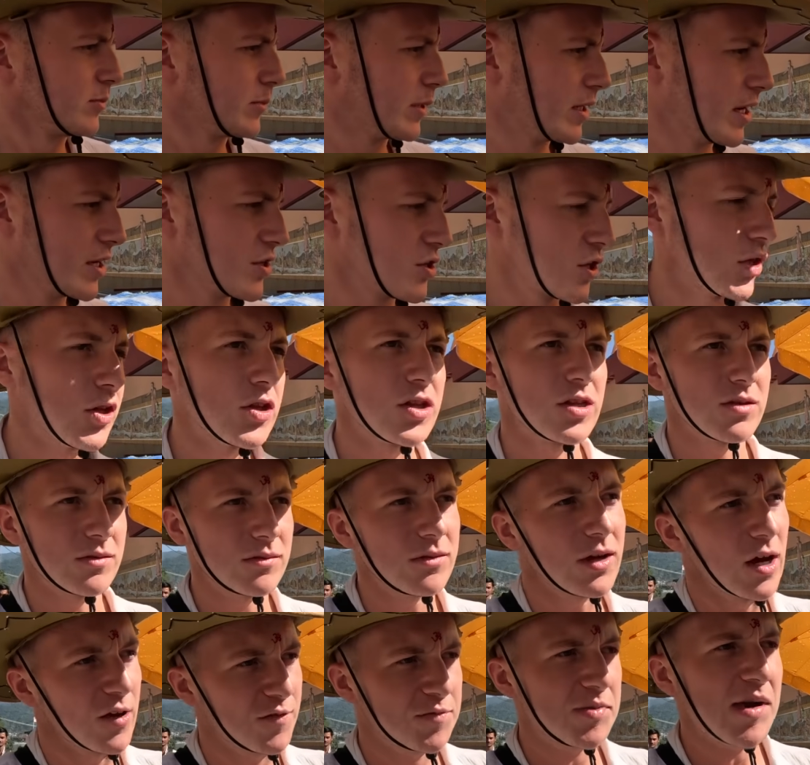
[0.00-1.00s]
but I just
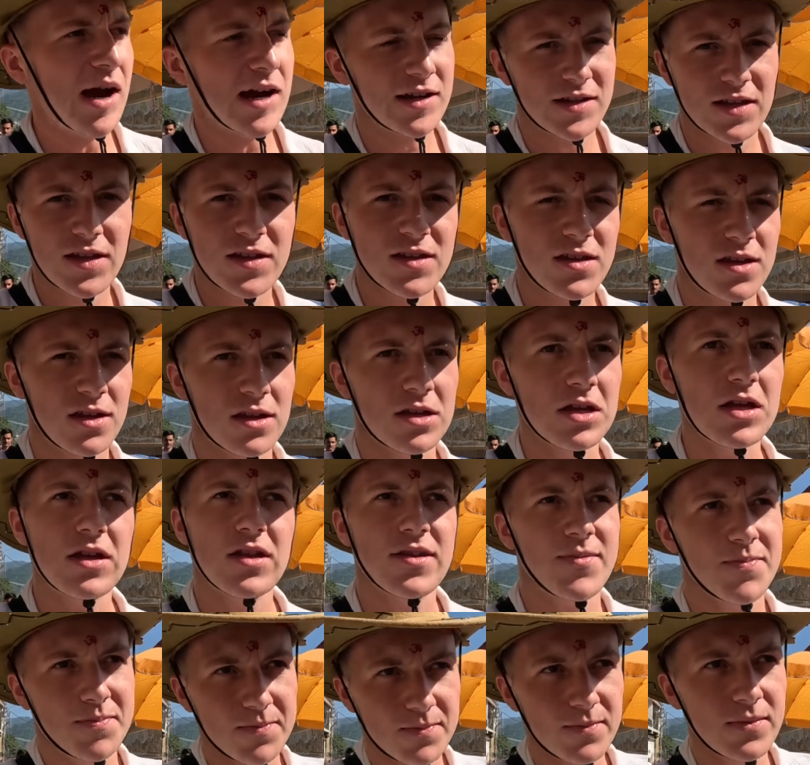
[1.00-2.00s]
have practiced, and
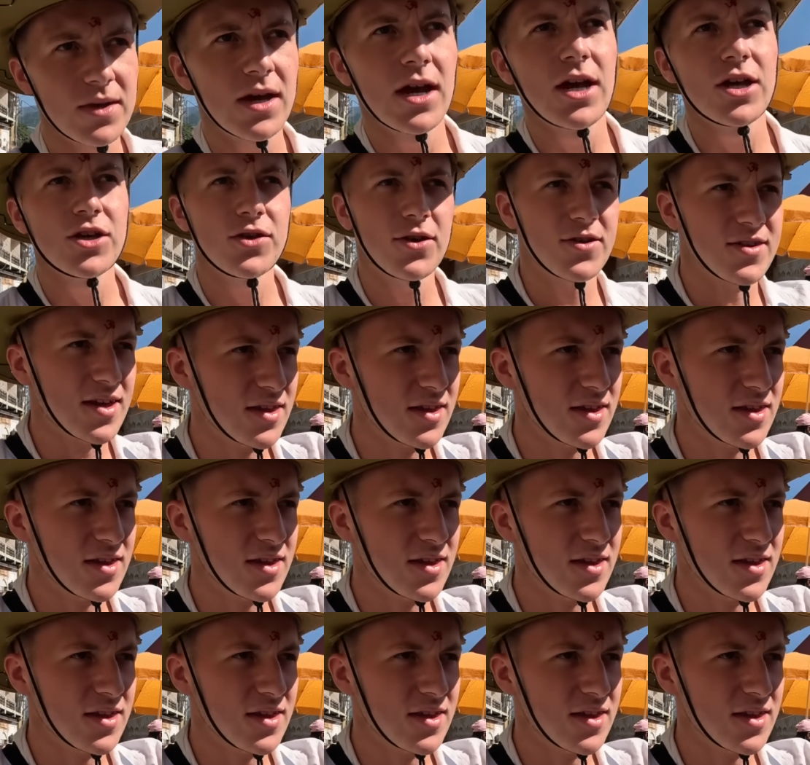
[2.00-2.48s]
you